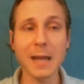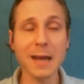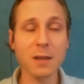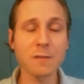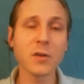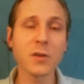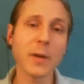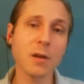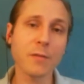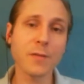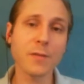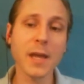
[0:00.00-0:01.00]
and how you feel about
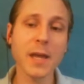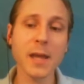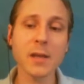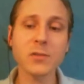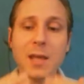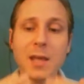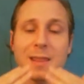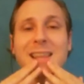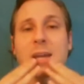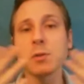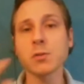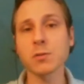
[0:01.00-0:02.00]
other things, and that language